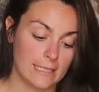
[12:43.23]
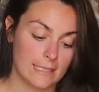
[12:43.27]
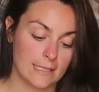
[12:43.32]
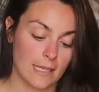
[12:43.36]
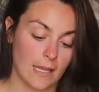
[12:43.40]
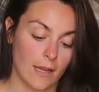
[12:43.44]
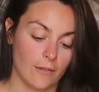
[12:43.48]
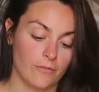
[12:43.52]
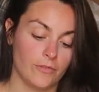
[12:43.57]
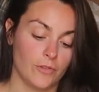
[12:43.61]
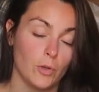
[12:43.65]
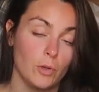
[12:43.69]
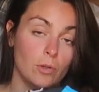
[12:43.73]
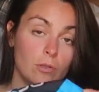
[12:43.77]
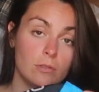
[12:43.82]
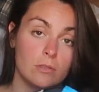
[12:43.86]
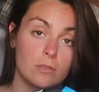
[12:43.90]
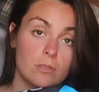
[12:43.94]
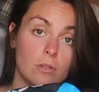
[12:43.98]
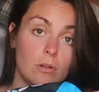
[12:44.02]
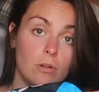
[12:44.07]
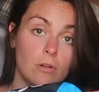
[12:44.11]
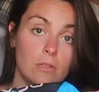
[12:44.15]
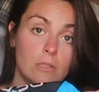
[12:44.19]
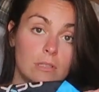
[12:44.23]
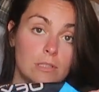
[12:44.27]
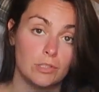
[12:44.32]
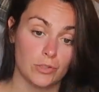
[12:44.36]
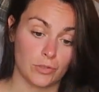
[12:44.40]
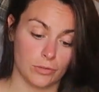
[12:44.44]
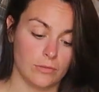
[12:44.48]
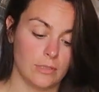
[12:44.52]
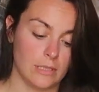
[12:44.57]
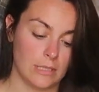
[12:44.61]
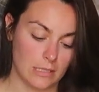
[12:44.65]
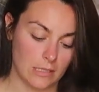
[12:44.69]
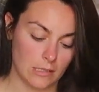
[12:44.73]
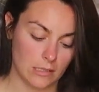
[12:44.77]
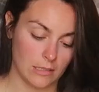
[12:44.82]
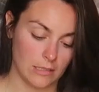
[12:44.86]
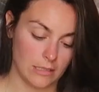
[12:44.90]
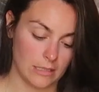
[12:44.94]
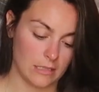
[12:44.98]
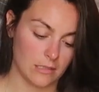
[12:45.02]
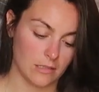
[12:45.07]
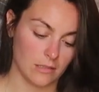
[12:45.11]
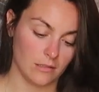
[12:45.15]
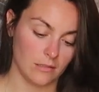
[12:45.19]
stuff goes all into this
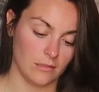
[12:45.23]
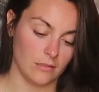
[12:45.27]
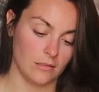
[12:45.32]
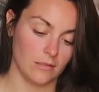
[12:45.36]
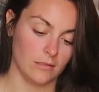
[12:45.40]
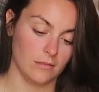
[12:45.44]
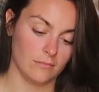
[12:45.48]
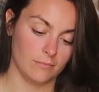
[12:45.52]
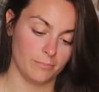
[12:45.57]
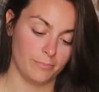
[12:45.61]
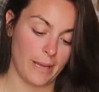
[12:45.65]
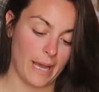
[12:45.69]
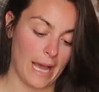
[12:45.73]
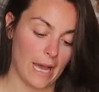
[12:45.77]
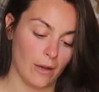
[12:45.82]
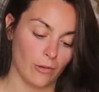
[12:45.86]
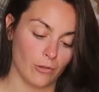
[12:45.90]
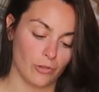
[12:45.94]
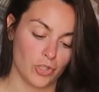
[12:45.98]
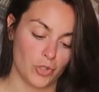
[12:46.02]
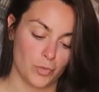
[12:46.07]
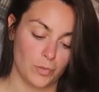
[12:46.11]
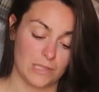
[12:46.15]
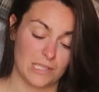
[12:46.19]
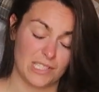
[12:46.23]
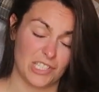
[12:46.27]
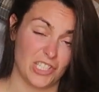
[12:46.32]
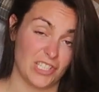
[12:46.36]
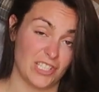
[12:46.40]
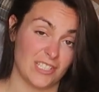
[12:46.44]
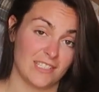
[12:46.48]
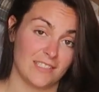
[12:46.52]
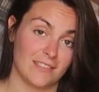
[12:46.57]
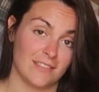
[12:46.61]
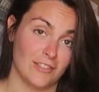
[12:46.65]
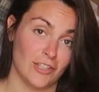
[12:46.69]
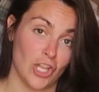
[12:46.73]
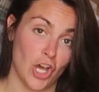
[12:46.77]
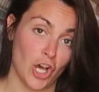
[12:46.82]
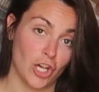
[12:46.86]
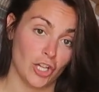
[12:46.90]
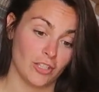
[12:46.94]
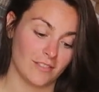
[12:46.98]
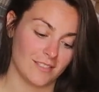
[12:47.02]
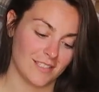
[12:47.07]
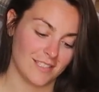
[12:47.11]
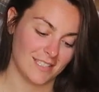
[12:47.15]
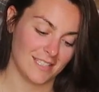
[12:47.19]
little pouch, which is
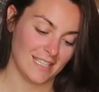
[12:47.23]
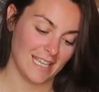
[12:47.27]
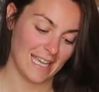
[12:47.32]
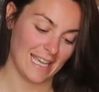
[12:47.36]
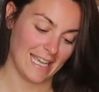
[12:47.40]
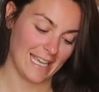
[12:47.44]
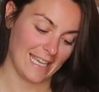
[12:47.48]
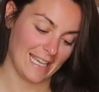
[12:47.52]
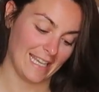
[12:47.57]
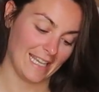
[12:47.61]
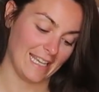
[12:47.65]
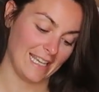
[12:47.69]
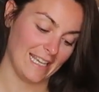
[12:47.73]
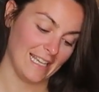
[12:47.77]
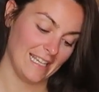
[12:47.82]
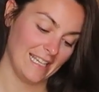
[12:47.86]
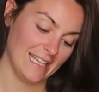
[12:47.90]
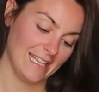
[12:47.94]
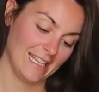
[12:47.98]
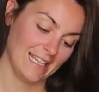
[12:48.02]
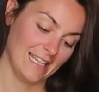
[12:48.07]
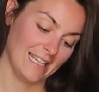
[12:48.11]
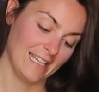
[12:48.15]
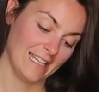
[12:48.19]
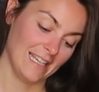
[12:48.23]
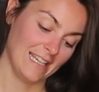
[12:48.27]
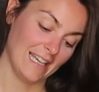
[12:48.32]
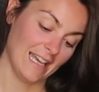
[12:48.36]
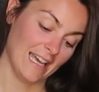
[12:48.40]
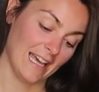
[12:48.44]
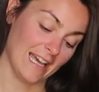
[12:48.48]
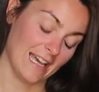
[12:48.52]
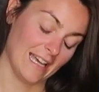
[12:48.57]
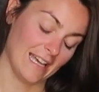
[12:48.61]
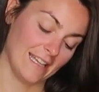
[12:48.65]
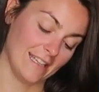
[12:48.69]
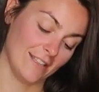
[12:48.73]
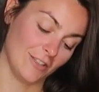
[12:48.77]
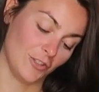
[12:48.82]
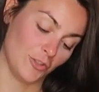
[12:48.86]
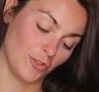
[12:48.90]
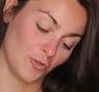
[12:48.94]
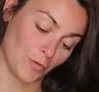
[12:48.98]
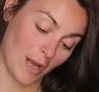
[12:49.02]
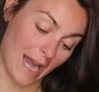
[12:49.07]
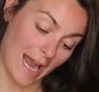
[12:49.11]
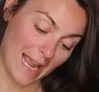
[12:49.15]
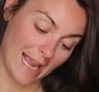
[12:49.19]
not a
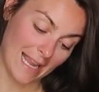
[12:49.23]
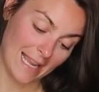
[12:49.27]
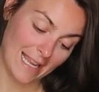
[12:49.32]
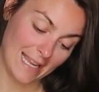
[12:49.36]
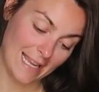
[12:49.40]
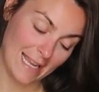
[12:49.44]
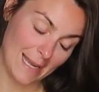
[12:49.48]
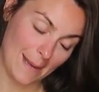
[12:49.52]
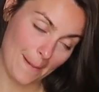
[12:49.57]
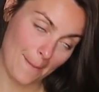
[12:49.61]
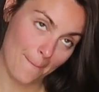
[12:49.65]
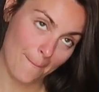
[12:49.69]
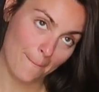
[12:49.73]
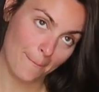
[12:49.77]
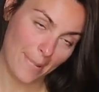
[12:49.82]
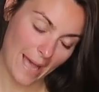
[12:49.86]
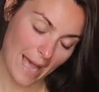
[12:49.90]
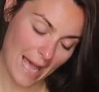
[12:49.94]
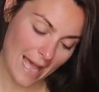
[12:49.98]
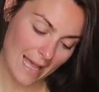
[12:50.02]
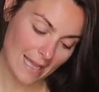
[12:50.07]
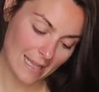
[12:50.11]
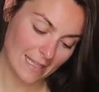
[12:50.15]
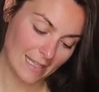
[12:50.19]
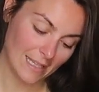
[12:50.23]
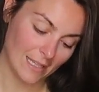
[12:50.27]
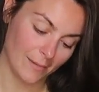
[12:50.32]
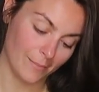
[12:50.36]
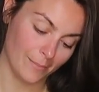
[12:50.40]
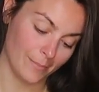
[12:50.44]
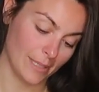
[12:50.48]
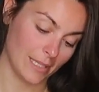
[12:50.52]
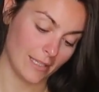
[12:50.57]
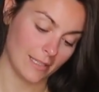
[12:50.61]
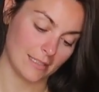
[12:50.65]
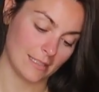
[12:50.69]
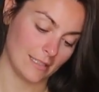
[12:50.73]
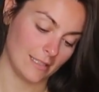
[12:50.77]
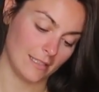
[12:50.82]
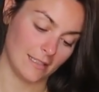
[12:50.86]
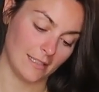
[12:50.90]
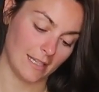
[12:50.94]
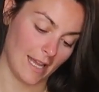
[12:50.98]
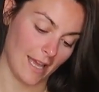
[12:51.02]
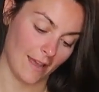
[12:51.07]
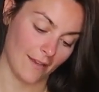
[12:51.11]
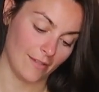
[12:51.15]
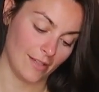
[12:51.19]
dry bag because I
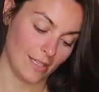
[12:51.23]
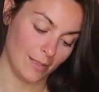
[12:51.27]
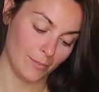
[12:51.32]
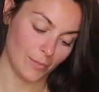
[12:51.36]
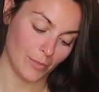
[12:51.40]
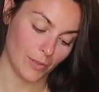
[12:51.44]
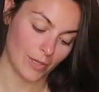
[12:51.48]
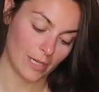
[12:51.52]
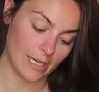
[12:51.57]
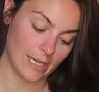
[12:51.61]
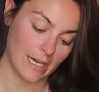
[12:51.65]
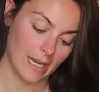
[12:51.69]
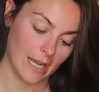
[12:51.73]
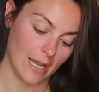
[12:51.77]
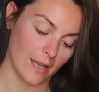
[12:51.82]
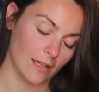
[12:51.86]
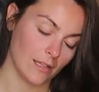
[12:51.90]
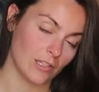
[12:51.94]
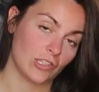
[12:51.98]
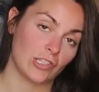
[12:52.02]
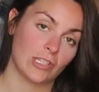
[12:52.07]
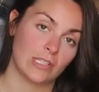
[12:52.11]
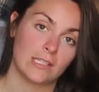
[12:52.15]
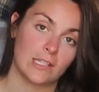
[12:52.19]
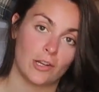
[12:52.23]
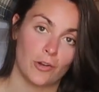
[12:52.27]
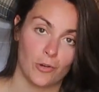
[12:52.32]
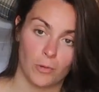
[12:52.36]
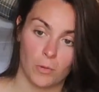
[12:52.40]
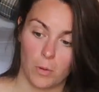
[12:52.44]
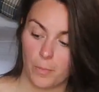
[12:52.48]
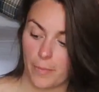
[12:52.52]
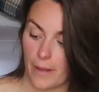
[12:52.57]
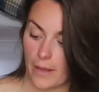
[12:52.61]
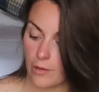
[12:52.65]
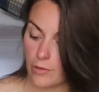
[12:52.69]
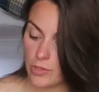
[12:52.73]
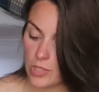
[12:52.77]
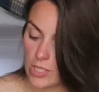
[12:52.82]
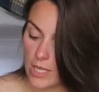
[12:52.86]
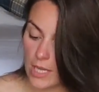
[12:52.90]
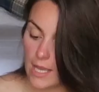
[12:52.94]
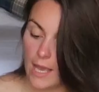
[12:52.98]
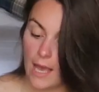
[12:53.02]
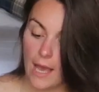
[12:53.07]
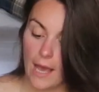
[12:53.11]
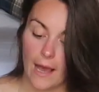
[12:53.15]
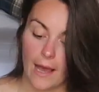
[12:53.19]
didn't have any more. It's just a normal pouch.
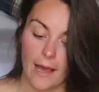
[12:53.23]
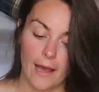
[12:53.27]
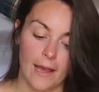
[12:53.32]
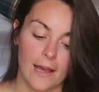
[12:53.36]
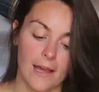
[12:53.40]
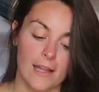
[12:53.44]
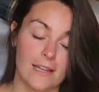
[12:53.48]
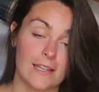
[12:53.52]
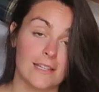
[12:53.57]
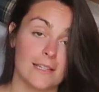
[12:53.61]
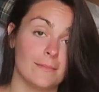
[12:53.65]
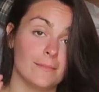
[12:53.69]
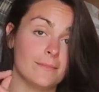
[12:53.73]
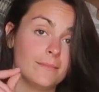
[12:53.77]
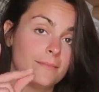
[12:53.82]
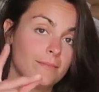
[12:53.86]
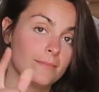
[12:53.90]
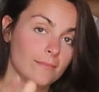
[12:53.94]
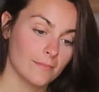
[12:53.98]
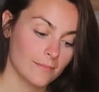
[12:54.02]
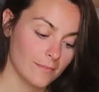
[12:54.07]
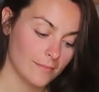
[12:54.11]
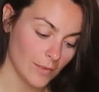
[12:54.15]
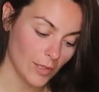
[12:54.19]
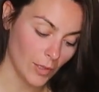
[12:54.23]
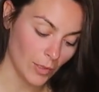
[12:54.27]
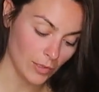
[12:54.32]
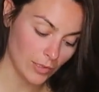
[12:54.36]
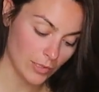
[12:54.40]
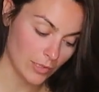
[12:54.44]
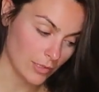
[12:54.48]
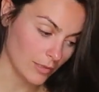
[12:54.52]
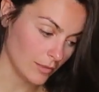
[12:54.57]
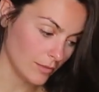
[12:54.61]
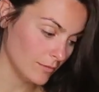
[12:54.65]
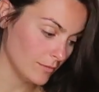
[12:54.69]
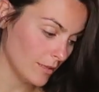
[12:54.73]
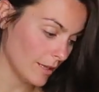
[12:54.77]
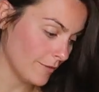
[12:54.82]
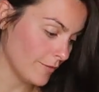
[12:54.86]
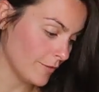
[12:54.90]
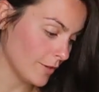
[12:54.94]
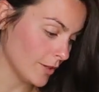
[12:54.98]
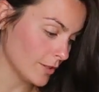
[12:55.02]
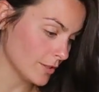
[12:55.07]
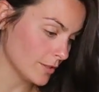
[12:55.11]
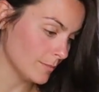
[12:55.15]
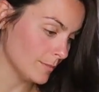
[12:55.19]
And also I
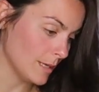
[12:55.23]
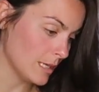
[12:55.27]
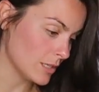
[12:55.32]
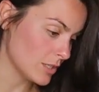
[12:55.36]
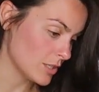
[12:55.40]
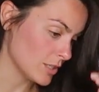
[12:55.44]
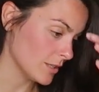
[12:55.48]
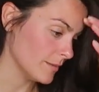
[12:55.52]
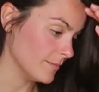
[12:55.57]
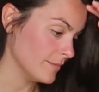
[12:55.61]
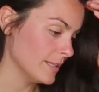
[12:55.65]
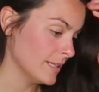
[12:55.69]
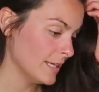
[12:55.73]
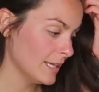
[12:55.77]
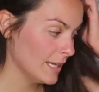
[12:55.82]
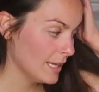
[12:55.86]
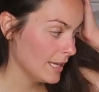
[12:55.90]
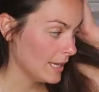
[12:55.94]
forgot to mention,